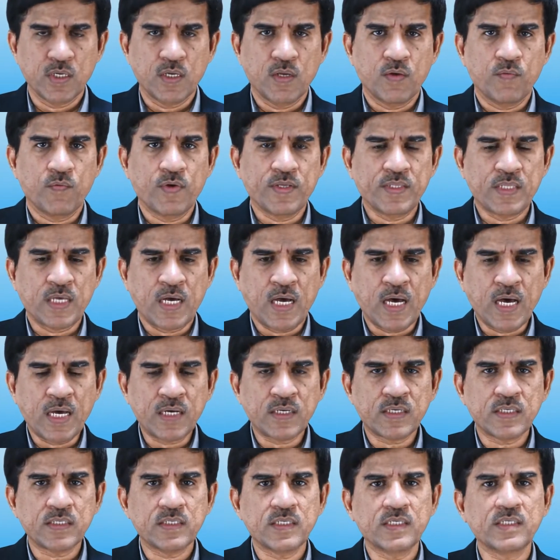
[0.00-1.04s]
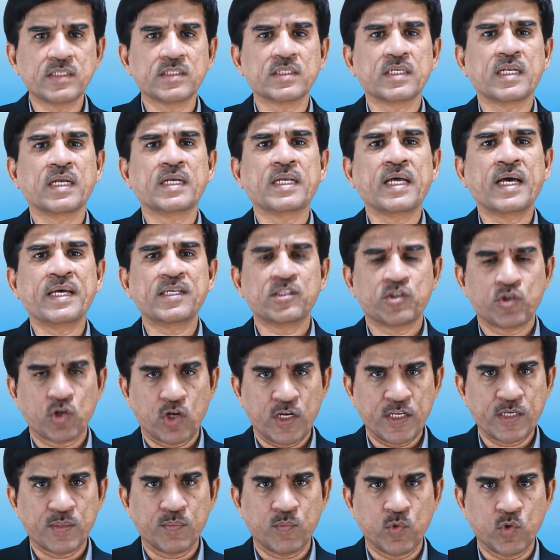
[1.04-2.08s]
when the heart is in a
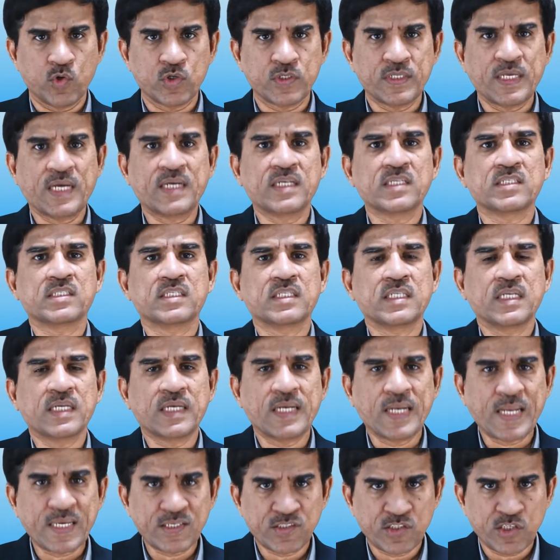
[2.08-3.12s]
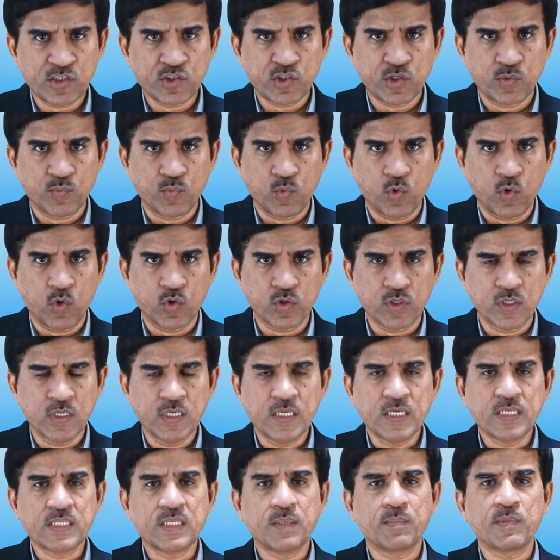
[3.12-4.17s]
diastolic mode, that is in the relaxation mode,
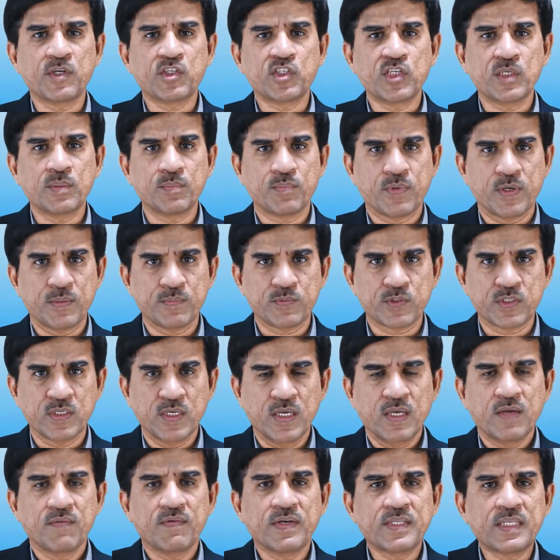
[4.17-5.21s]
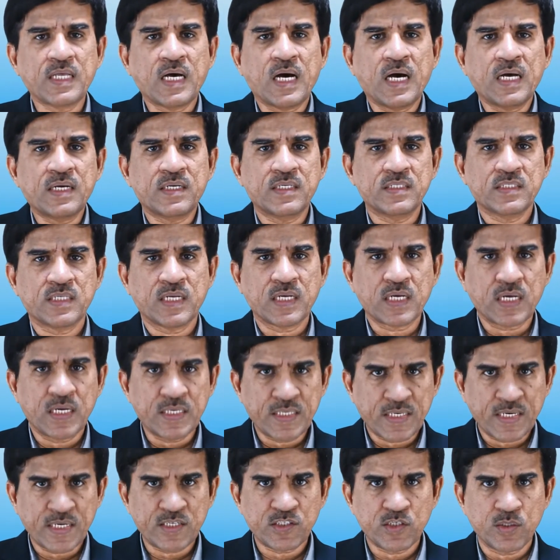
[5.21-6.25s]
the machine pumps. When the heart is in a
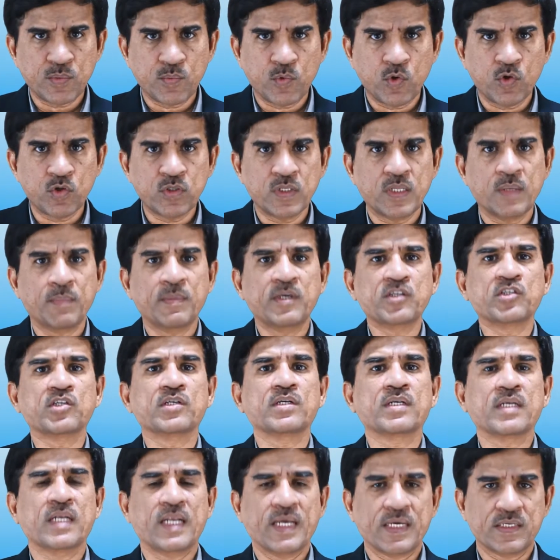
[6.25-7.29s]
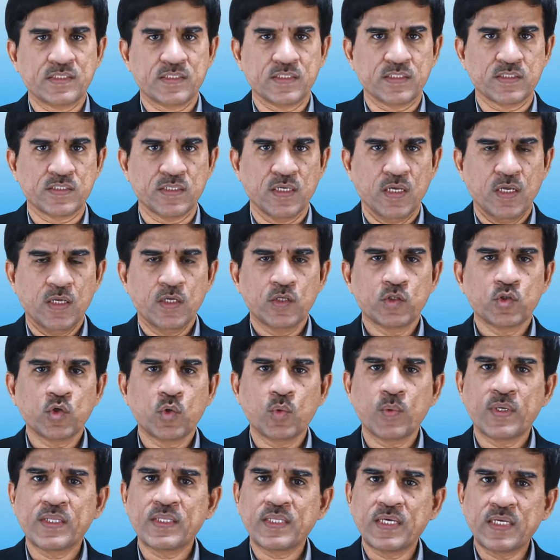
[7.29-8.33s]
contraction mode, the machine relaxes. So
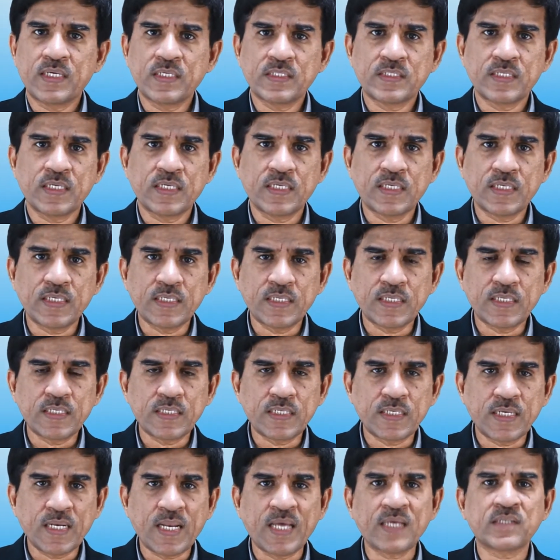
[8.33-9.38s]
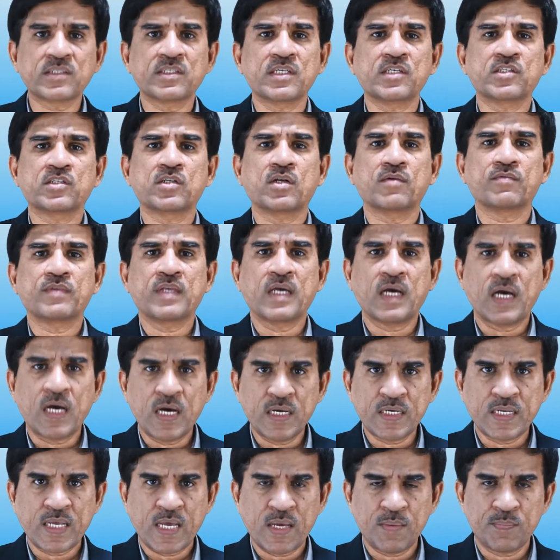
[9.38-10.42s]
when there is a relaxation of the
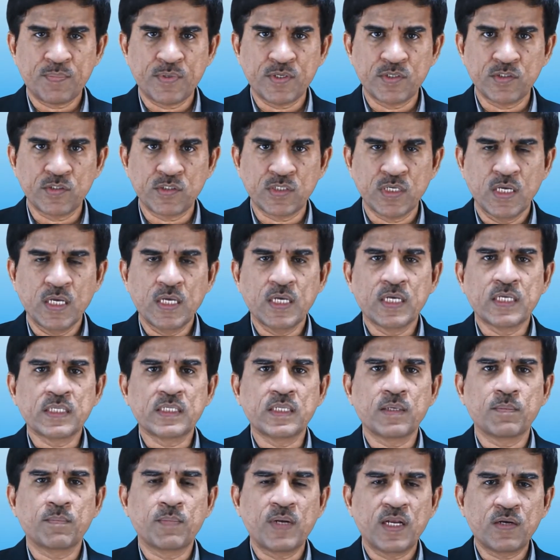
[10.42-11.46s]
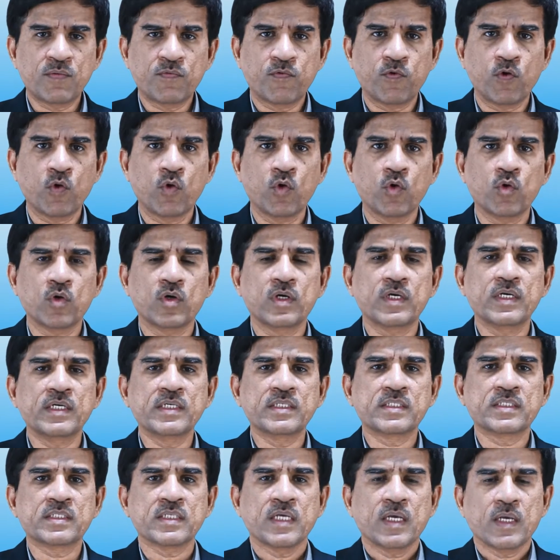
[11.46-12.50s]
heart happens, the blood flow
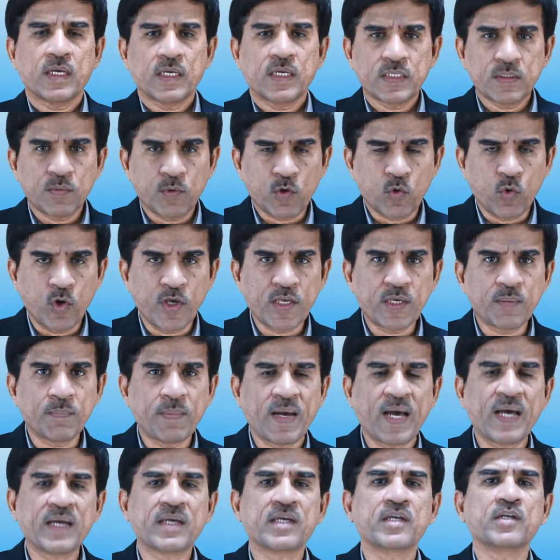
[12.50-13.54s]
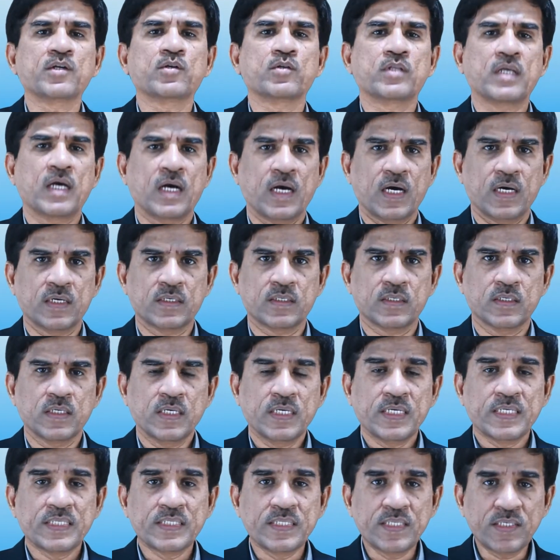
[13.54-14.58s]
is going back into the heart.
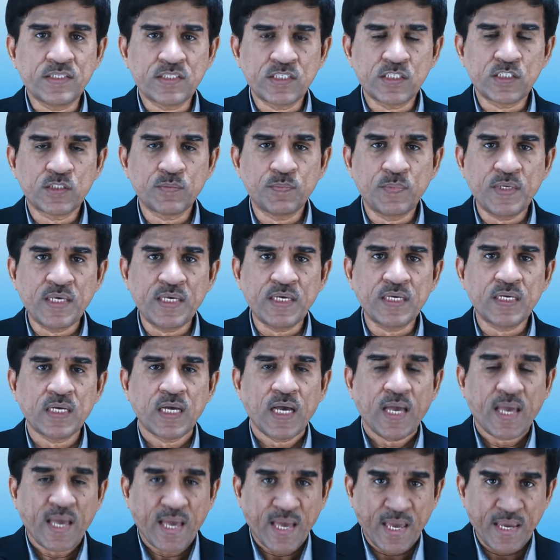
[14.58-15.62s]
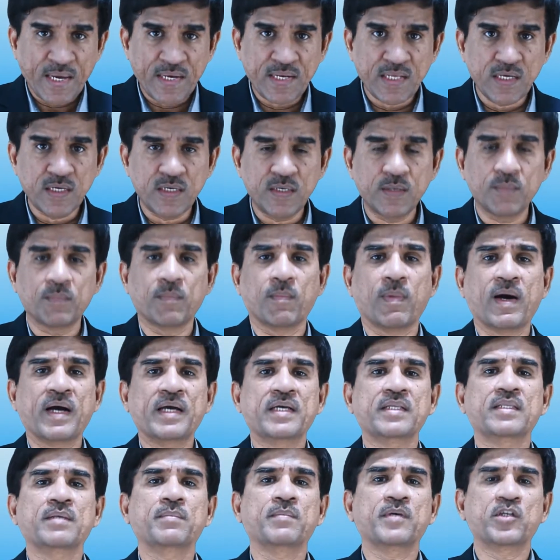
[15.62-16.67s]
This is being aided
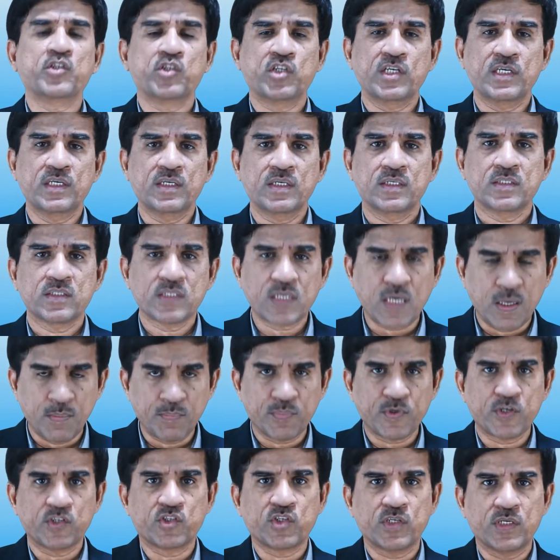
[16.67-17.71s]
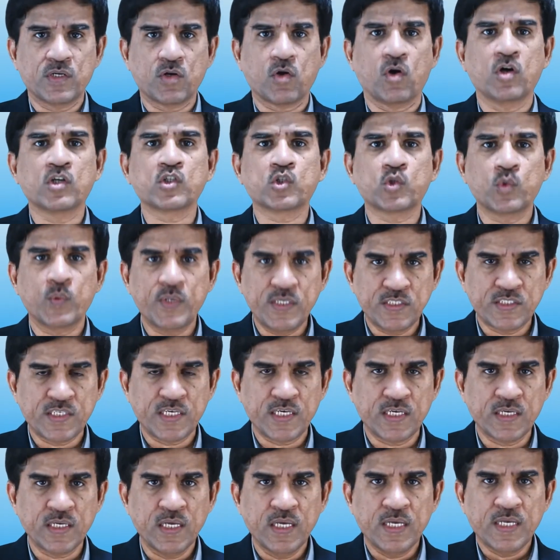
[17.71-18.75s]
by the machine's compression or
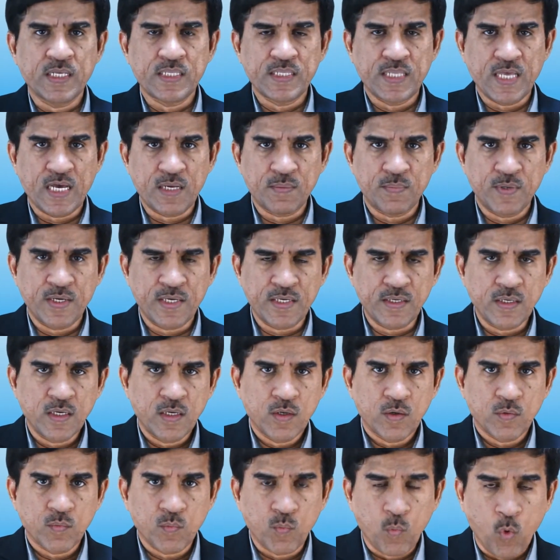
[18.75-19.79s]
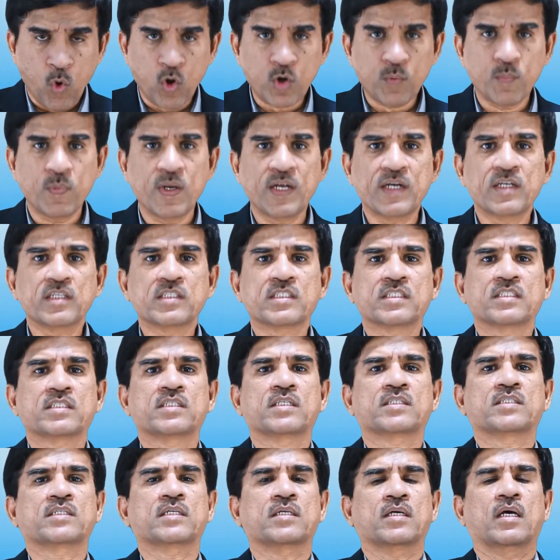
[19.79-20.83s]
squeezing, thereby more blood
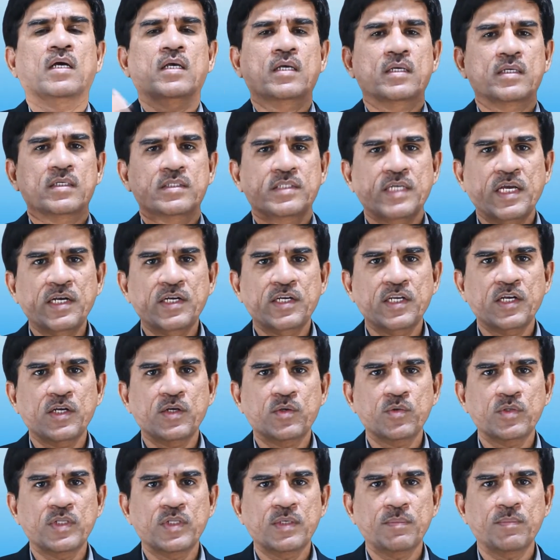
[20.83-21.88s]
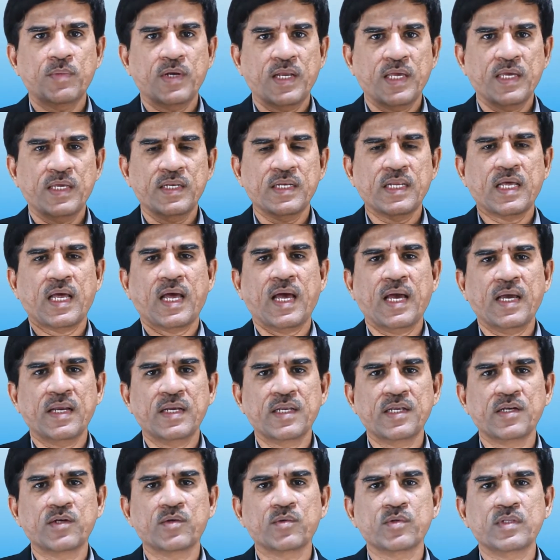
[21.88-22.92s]
is sent into the brain and
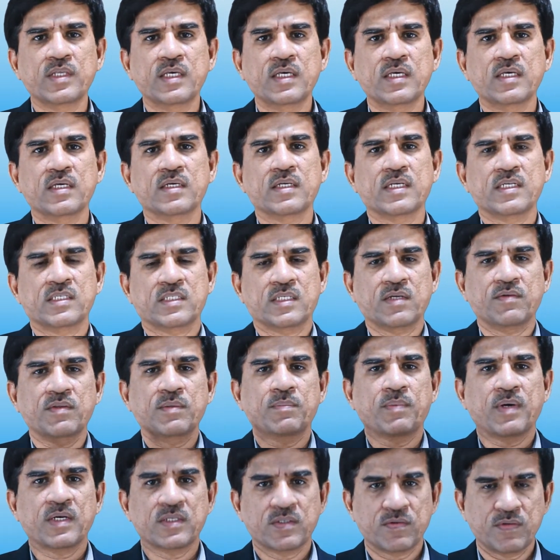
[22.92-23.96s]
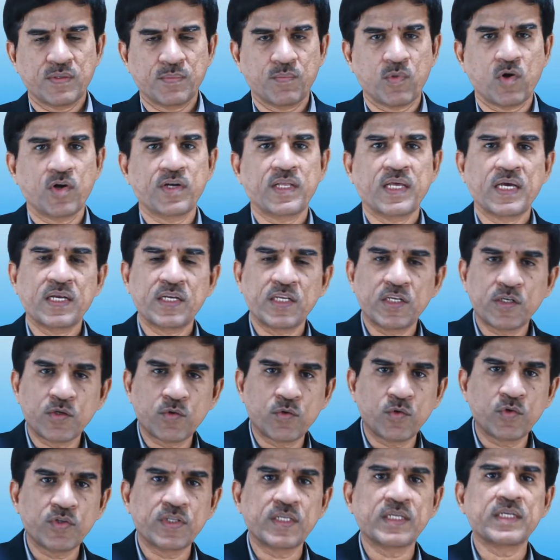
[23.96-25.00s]
into the rest of the parts of the body and
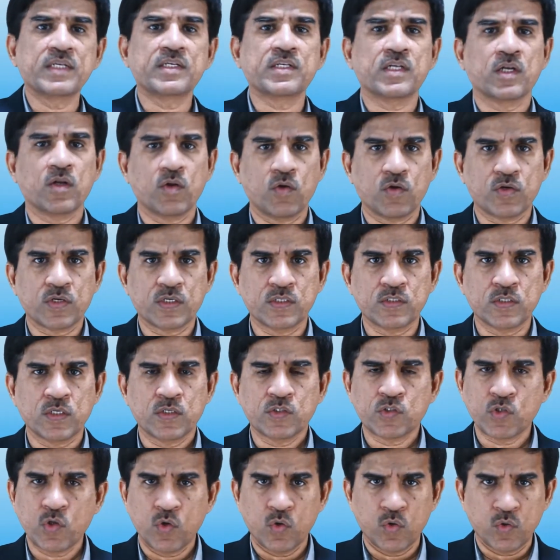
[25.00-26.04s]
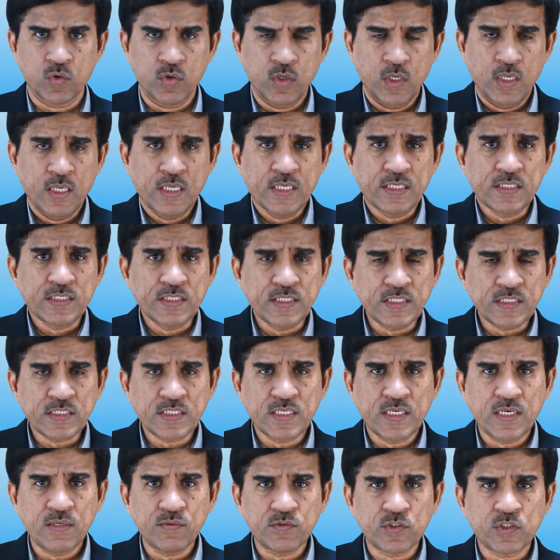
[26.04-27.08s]
including internal organs. So this
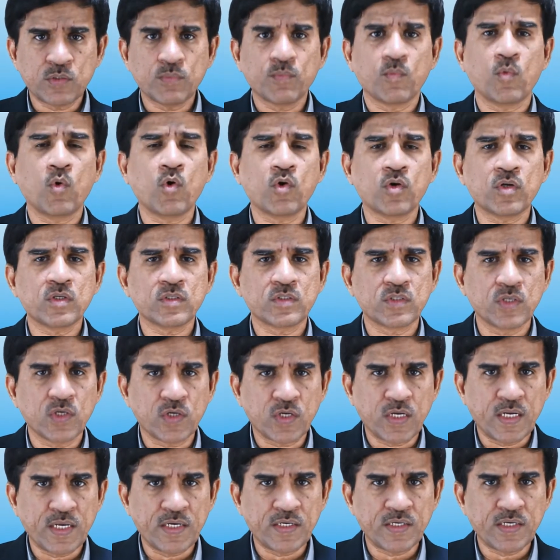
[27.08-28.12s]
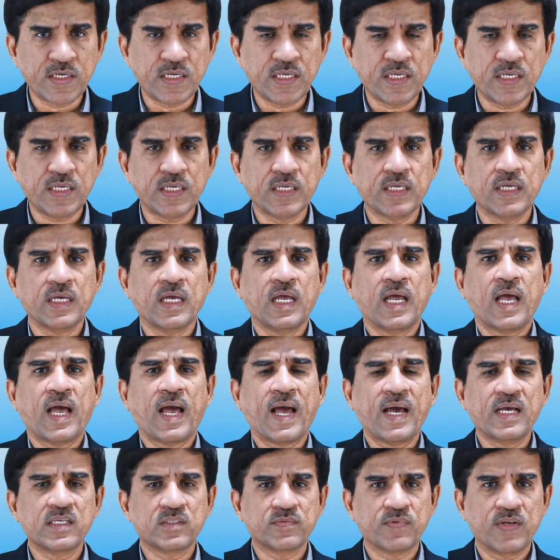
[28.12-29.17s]
gives more circulatory
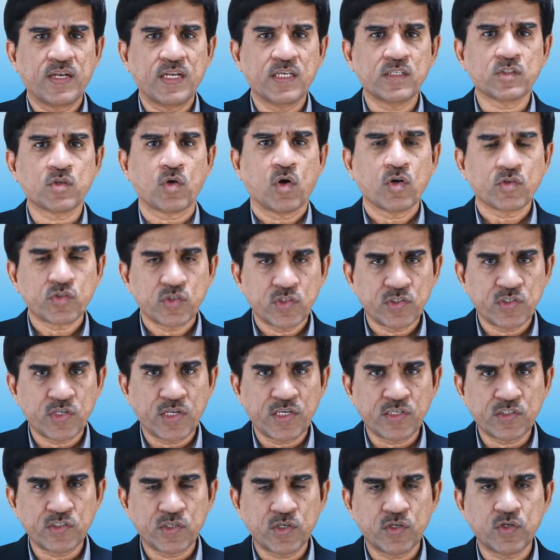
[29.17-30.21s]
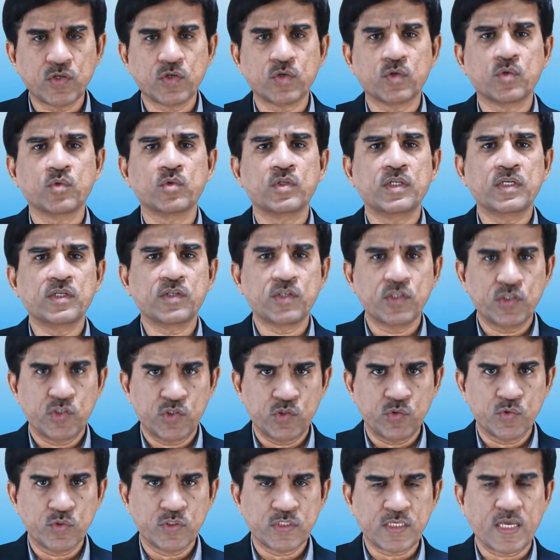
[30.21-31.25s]
as well as oxygenation to the
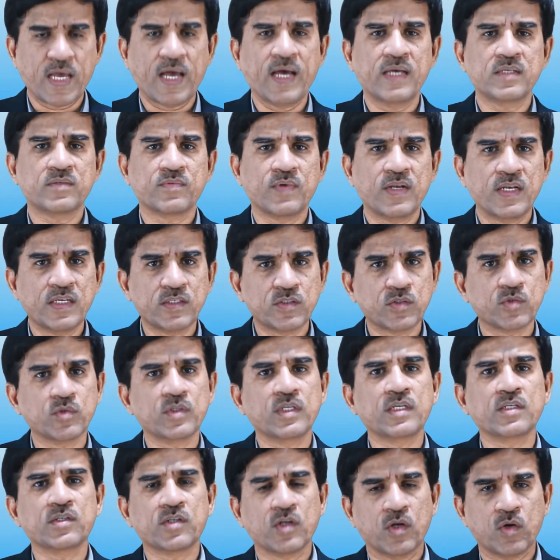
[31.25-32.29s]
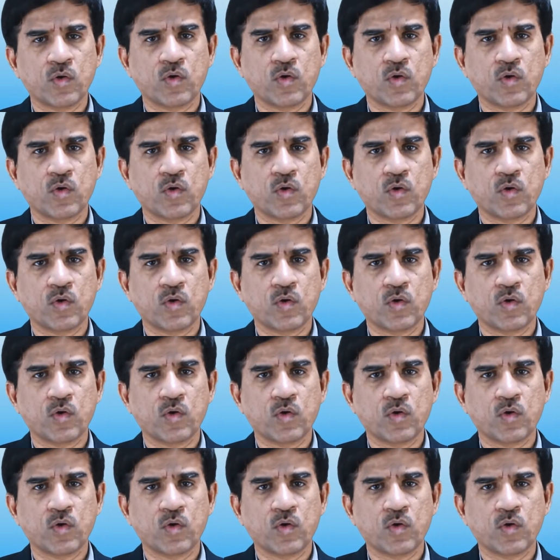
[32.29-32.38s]
tissues as well as to the internal